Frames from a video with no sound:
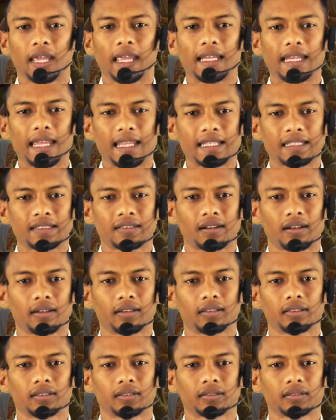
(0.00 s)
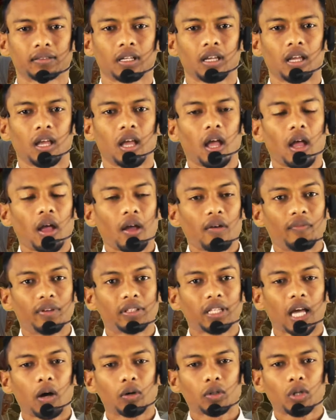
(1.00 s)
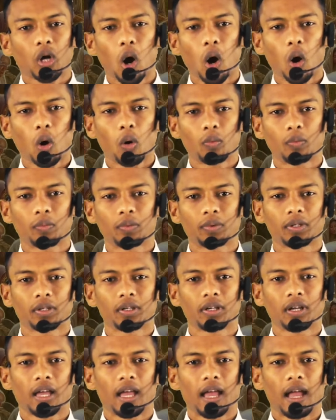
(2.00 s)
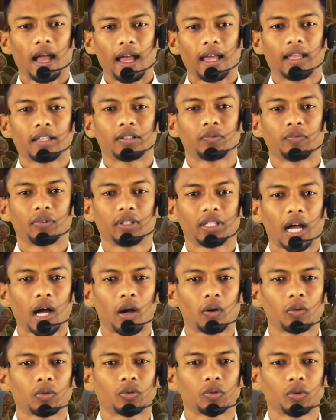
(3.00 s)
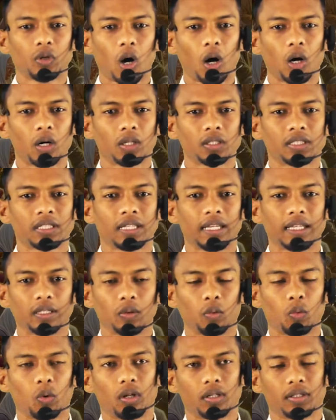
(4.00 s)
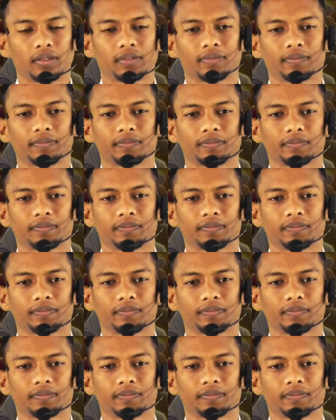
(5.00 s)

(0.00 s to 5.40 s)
in Israel, without hope and without God in the world.